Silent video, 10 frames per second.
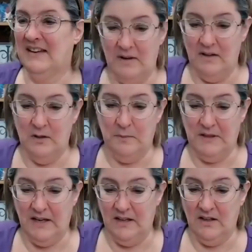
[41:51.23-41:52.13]
are you
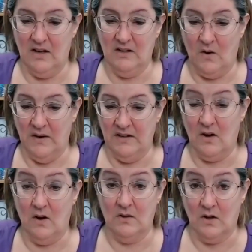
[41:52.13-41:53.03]
planning on going
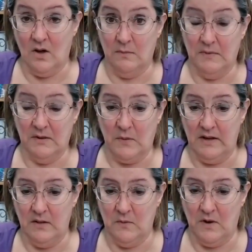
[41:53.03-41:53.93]
to Oklahoma while
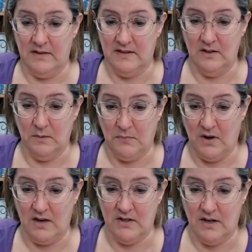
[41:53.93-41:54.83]
you want to see her
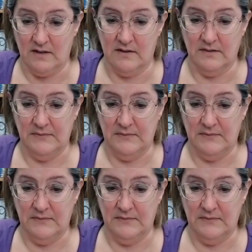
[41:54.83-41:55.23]
projects?